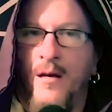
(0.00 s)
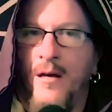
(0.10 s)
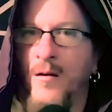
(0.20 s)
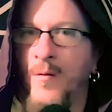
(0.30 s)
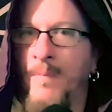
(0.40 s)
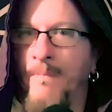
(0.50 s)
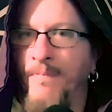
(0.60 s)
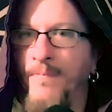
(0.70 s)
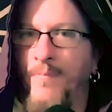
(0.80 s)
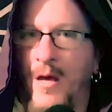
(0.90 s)
Um,
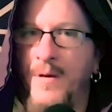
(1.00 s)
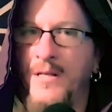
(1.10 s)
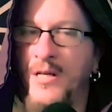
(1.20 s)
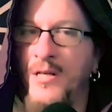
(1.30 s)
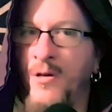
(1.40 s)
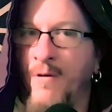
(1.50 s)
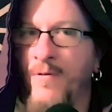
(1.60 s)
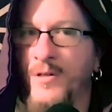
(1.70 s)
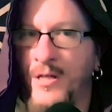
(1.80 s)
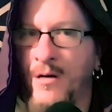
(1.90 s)
maybe it's easier
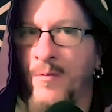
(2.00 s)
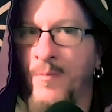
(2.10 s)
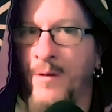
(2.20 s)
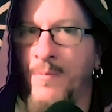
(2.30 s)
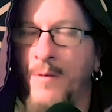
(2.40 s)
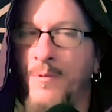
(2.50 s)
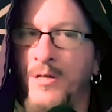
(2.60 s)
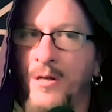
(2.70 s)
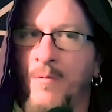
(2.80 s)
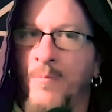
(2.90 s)
for some, and maybe
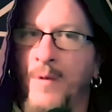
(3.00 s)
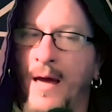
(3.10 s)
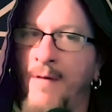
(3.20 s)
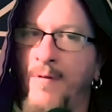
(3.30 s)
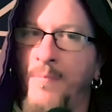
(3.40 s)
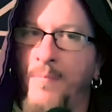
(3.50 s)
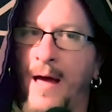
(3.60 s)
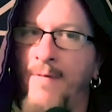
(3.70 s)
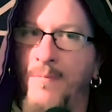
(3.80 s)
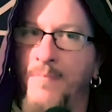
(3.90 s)
some have a
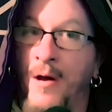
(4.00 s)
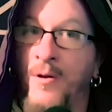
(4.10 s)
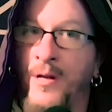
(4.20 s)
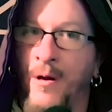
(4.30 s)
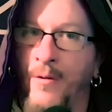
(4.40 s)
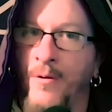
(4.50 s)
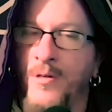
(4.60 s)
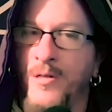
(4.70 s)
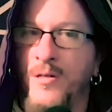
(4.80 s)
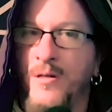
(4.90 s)
have it better than
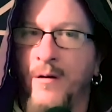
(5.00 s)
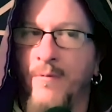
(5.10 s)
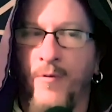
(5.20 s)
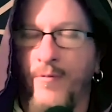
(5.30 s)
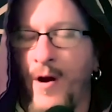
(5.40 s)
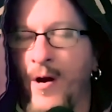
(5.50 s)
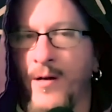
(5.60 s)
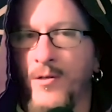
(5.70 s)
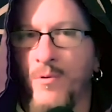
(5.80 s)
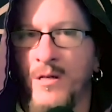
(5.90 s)
others, um, for
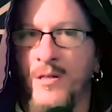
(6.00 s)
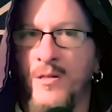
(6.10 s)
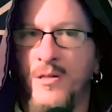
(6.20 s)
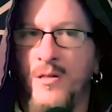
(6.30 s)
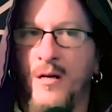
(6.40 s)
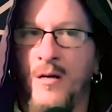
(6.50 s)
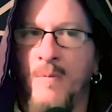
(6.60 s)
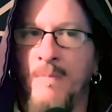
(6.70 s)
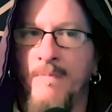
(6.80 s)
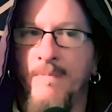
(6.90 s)
various reasons.
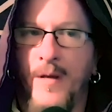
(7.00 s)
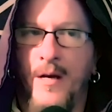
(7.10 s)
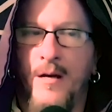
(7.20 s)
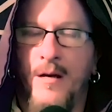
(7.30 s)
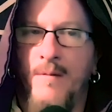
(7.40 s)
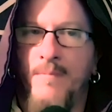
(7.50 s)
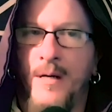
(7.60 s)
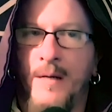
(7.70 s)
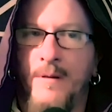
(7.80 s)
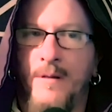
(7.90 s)
Um,
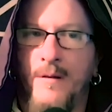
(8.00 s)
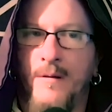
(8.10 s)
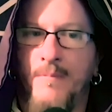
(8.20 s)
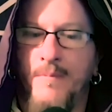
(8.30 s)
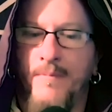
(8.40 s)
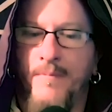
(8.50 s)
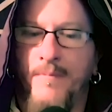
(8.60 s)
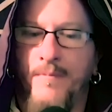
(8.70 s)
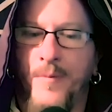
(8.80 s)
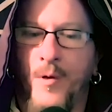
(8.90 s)
but
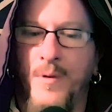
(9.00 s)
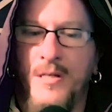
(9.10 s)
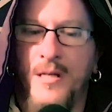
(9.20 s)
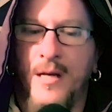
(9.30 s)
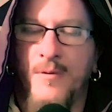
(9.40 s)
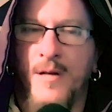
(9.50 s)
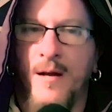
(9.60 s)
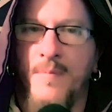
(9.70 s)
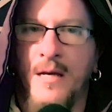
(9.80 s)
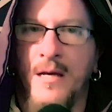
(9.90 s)
nobody said it was going
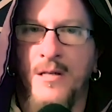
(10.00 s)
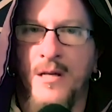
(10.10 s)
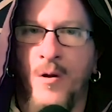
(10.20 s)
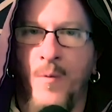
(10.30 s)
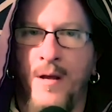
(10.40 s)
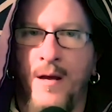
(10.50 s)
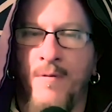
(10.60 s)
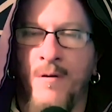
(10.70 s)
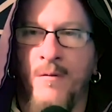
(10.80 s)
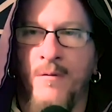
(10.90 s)
to be easy, and nobody
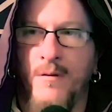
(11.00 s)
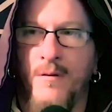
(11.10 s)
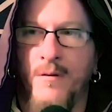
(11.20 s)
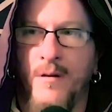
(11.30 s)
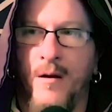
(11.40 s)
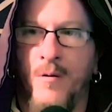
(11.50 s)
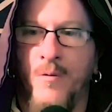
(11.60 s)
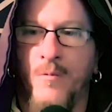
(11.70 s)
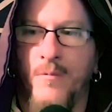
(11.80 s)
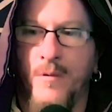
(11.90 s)
ever, you know,
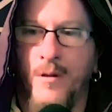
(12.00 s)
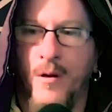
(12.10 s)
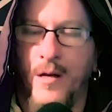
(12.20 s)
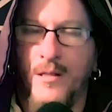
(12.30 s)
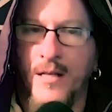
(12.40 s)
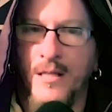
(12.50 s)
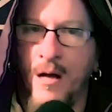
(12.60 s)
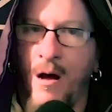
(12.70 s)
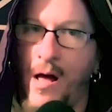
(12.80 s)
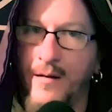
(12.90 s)
no, it's it's
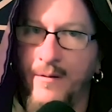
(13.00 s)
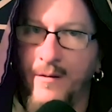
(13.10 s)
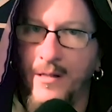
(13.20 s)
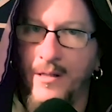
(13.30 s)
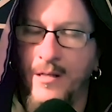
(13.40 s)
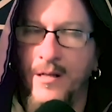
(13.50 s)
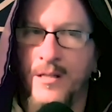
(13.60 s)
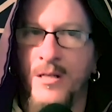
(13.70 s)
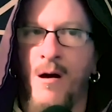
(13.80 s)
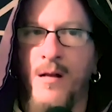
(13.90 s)
not. It's
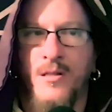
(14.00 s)
it's not.